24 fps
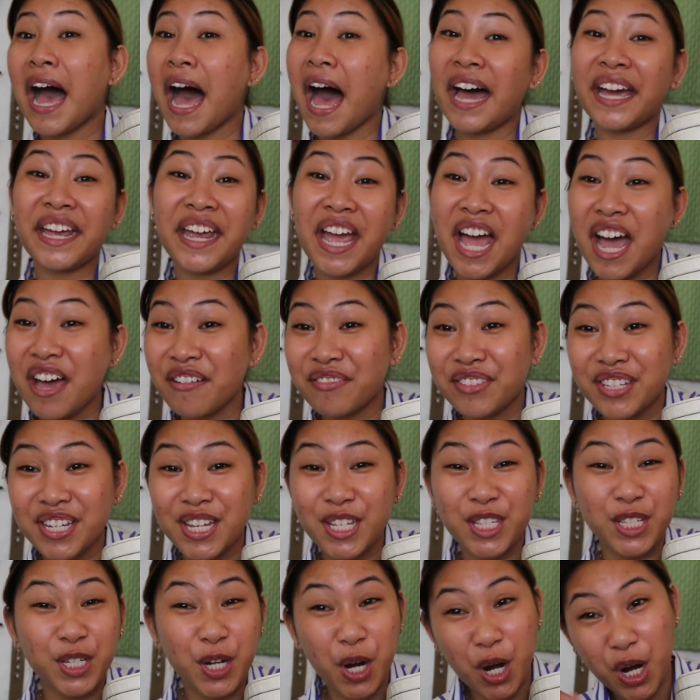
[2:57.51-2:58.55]
I have
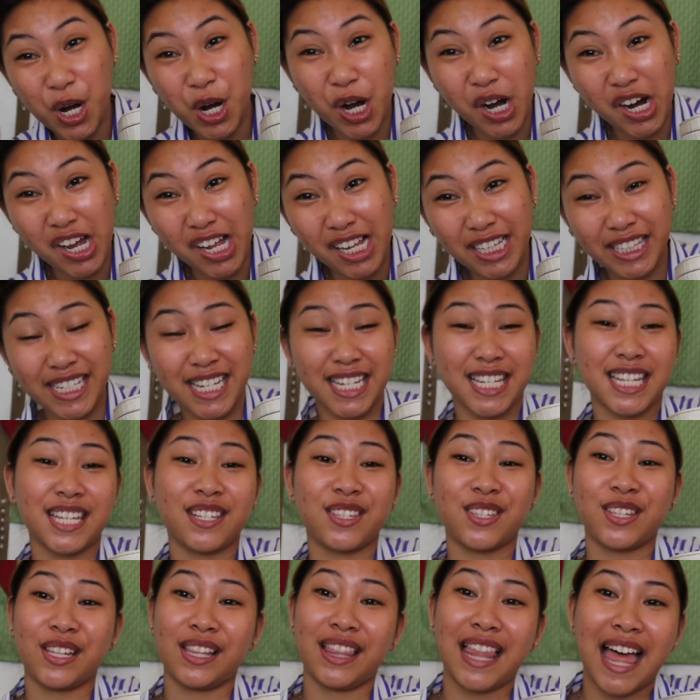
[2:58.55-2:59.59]
this, girl. This
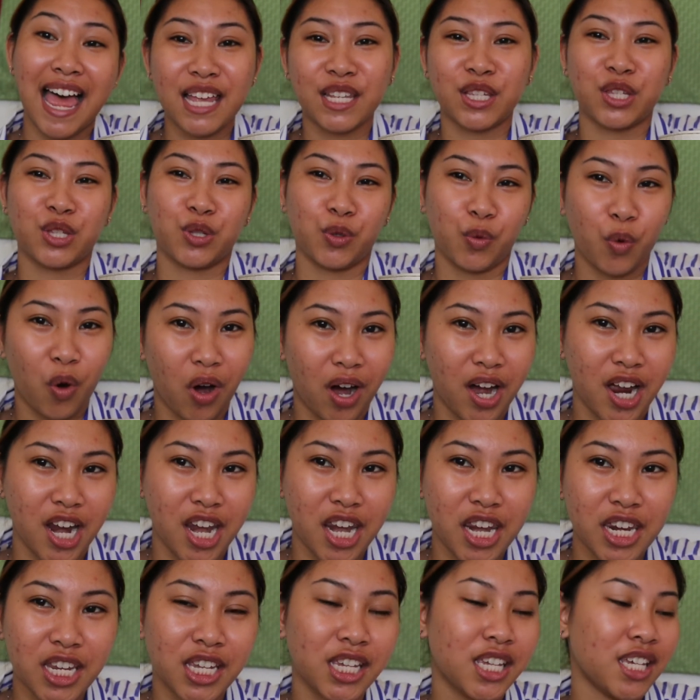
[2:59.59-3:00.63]
is the last
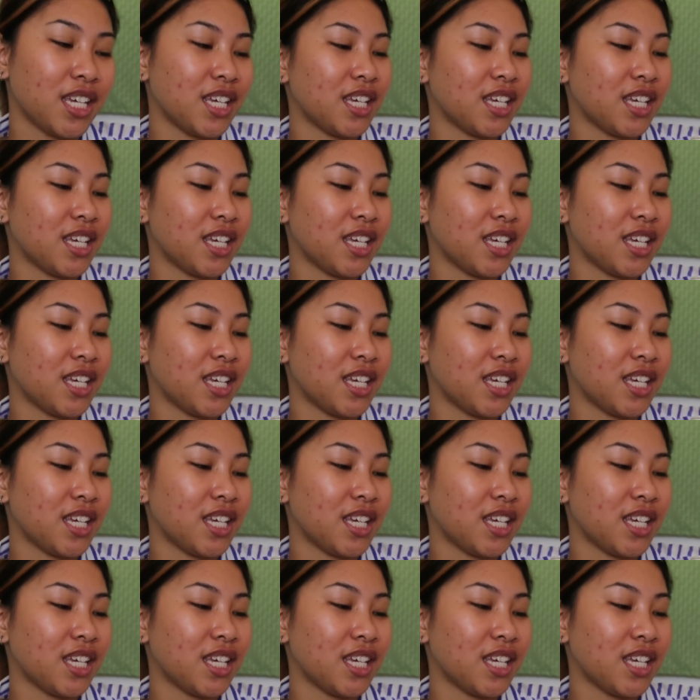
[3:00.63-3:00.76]
one.